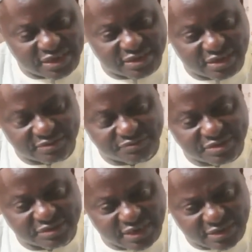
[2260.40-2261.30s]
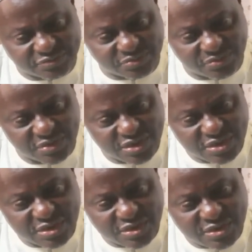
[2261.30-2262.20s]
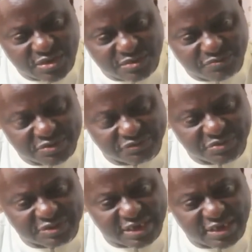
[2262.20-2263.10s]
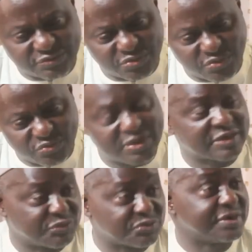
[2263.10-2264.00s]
and we try to do that as much.